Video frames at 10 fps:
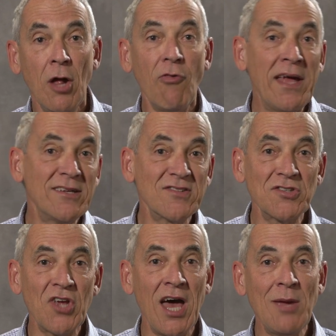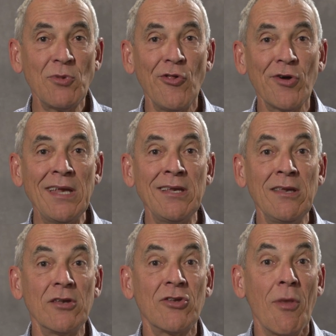Lent is a time to look
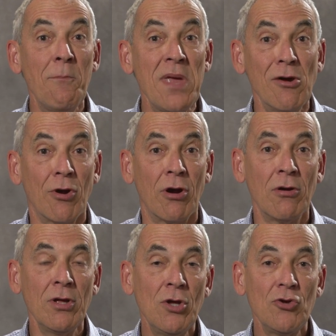into the mirror,